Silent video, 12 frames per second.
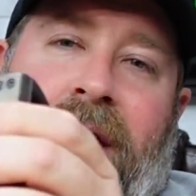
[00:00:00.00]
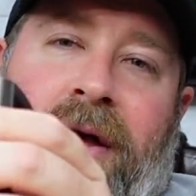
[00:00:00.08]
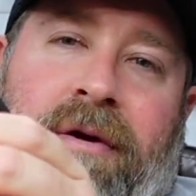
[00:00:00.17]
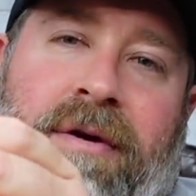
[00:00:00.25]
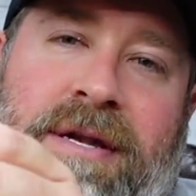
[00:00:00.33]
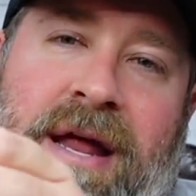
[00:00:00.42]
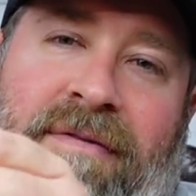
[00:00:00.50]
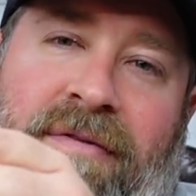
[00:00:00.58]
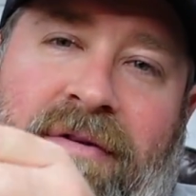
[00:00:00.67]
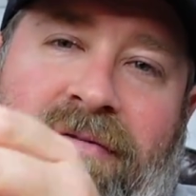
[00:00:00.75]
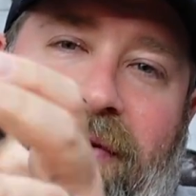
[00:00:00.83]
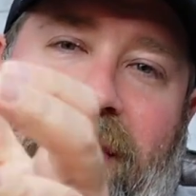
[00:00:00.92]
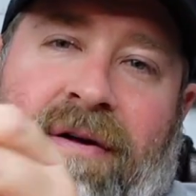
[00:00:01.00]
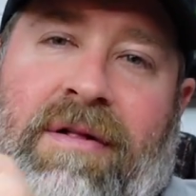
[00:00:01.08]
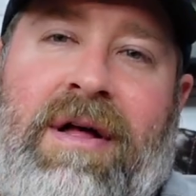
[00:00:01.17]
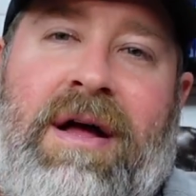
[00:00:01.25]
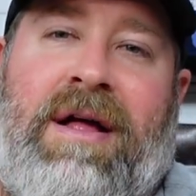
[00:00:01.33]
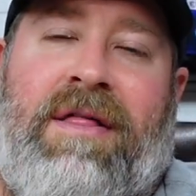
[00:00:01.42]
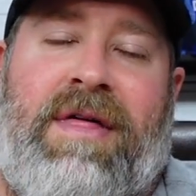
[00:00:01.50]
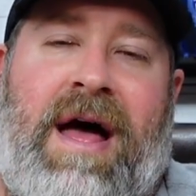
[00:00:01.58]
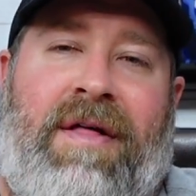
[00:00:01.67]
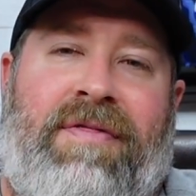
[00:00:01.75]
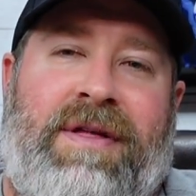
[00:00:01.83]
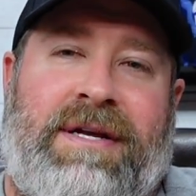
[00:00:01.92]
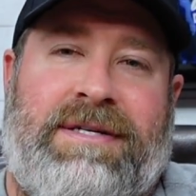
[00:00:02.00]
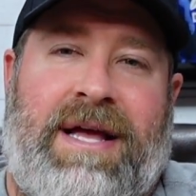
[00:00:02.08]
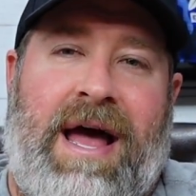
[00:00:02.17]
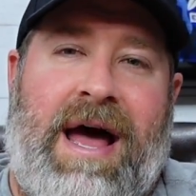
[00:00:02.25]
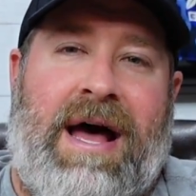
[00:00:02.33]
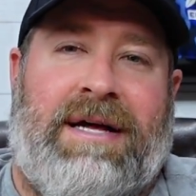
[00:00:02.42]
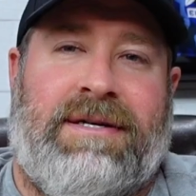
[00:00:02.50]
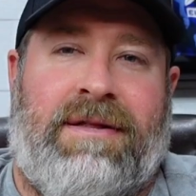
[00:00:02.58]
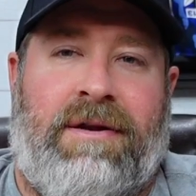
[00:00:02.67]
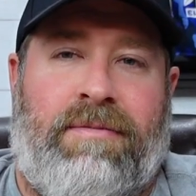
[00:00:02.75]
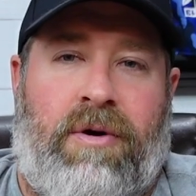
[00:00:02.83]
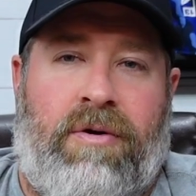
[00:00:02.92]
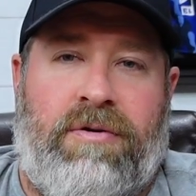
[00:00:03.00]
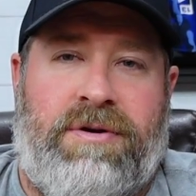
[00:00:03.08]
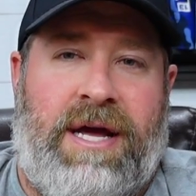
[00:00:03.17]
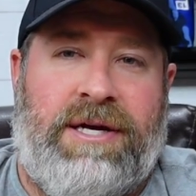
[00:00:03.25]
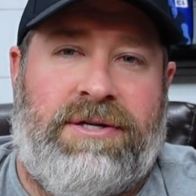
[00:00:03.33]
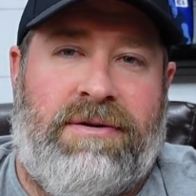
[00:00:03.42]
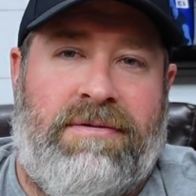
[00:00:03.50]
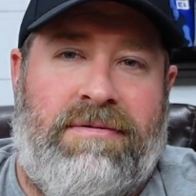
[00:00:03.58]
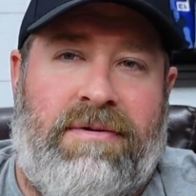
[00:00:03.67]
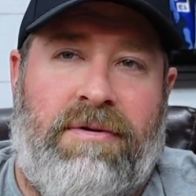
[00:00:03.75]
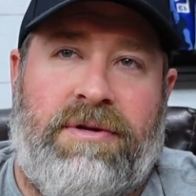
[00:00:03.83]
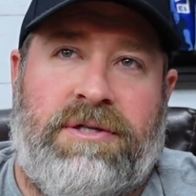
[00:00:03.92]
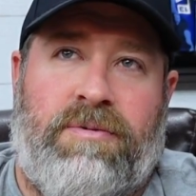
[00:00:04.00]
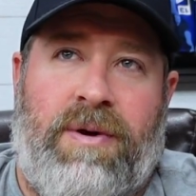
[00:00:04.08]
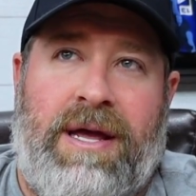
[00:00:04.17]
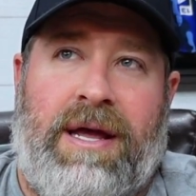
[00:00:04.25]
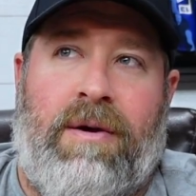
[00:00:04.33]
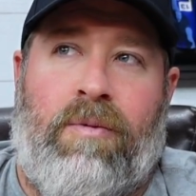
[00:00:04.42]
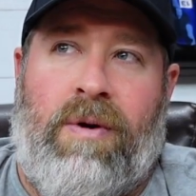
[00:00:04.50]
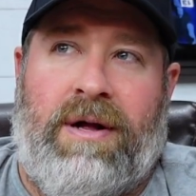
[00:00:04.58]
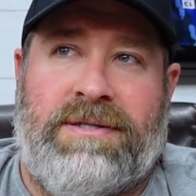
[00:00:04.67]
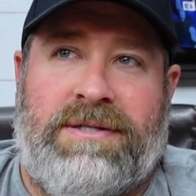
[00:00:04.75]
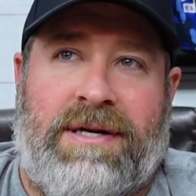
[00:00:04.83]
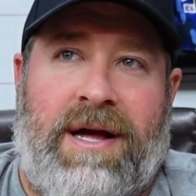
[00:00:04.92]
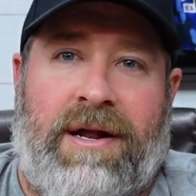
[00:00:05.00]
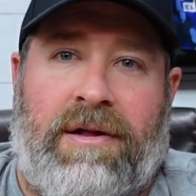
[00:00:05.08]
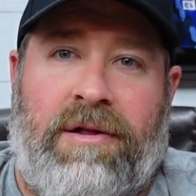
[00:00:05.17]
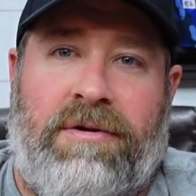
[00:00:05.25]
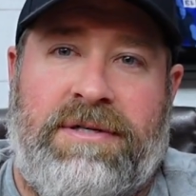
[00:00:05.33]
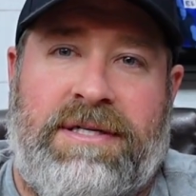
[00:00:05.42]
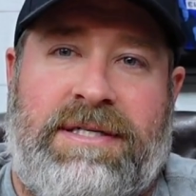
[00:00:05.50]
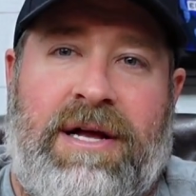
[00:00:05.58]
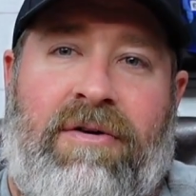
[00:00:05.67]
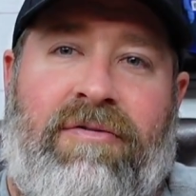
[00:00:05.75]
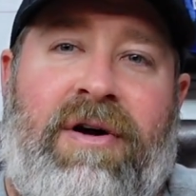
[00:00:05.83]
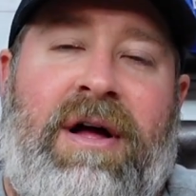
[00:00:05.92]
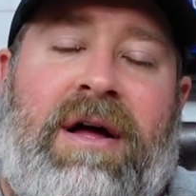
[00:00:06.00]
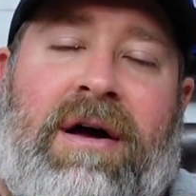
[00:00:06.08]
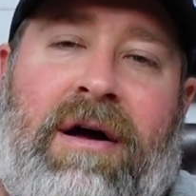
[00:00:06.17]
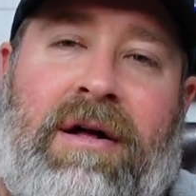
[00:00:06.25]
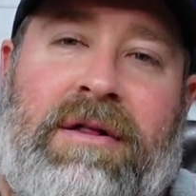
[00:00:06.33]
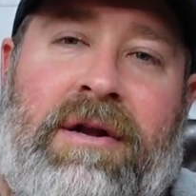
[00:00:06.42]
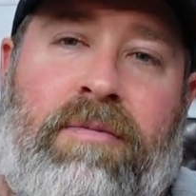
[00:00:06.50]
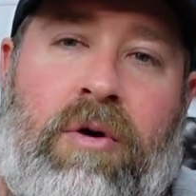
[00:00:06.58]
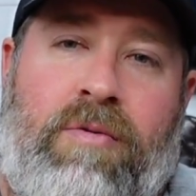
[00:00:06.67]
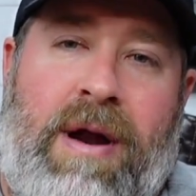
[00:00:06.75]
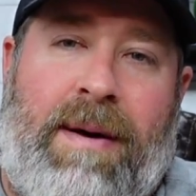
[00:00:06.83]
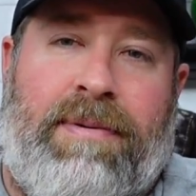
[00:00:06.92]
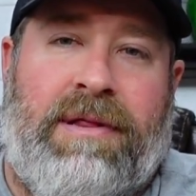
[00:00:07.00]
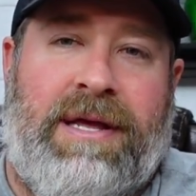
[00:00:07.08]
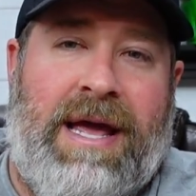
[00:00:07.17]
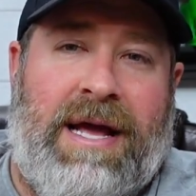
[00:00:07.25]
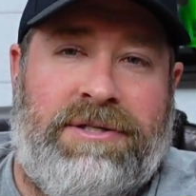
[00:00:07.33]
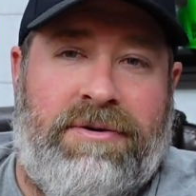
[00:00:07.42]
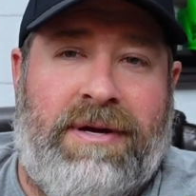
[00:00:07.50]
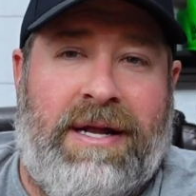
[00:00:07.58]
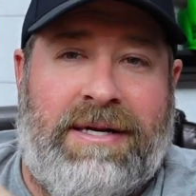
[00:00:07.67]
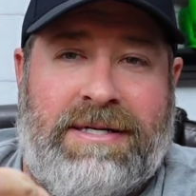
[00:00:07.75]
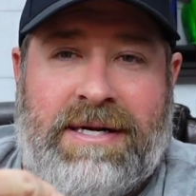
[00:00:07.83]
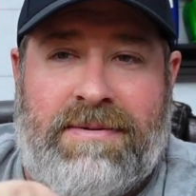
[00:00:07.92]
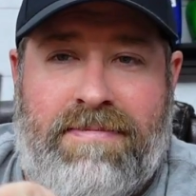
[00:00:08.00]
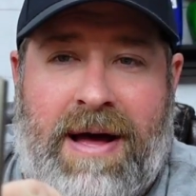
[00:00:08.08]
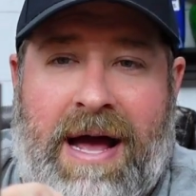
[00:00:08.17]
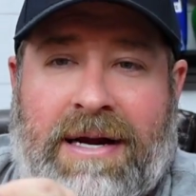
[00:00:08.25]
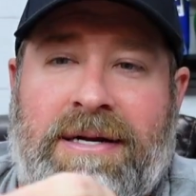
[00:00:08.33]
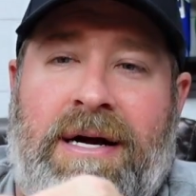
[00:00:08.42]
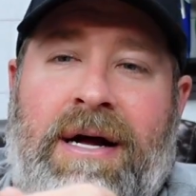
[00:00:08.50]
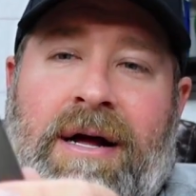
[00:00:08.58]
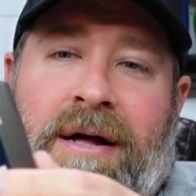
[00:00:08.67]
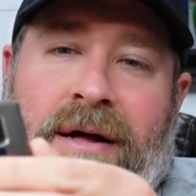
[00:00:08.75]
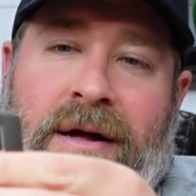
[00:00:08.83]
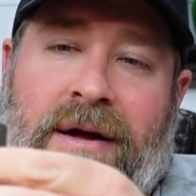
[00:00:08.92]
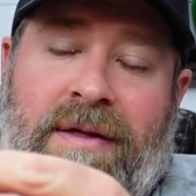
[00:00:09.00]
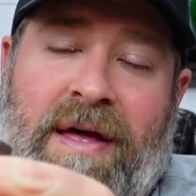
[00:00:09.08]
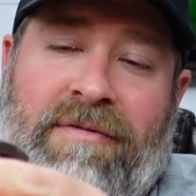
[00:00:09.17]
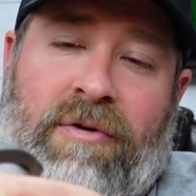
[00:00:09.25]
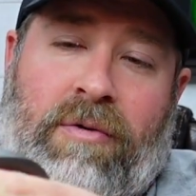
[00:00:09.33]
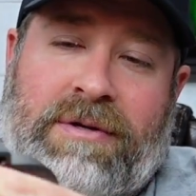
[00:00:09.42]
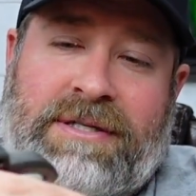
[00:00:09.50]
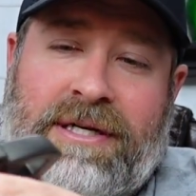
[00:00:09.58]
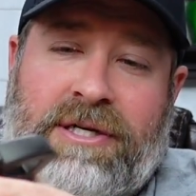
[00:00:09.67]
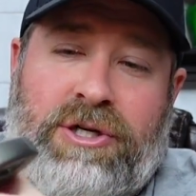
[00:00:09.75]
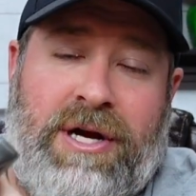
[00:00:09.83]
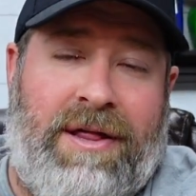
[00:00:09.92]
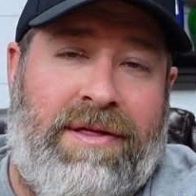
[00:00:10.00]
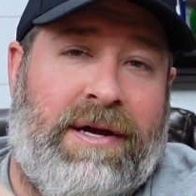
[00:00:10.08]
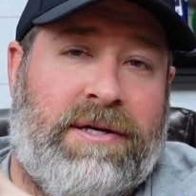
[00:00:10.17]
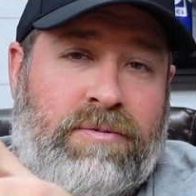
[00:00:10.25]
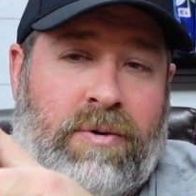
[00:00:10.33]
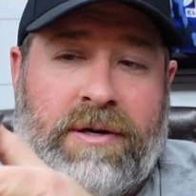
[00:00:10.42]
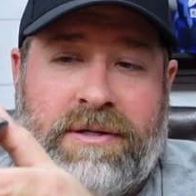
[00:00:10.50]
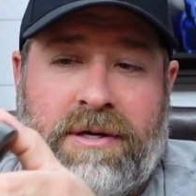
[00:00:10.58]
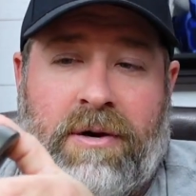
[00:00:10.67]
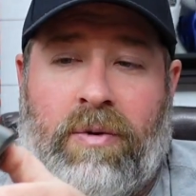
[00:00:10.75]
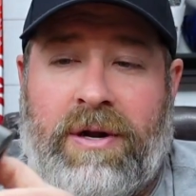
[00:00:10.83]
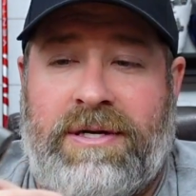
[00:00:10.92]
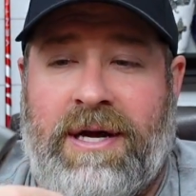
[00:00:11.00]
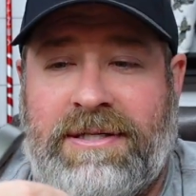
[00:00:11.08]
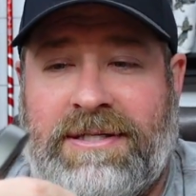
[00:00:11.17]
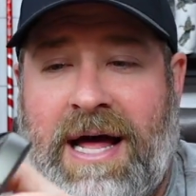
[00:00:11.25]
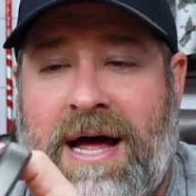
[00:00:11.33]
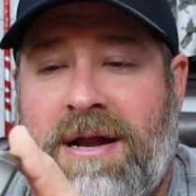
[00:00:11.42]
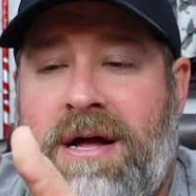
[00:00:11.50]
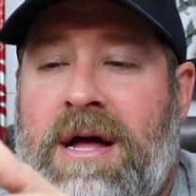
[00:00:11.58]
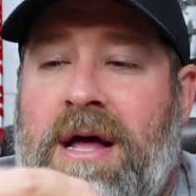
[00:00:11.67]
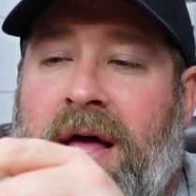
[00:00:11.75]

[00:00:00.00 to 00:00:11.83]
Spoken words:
You can definitely feel that this has a little more rotation through the swing. It wants to kind of close itself a little more rapidly as you get into impact, and that forward CG, I think, is what does that.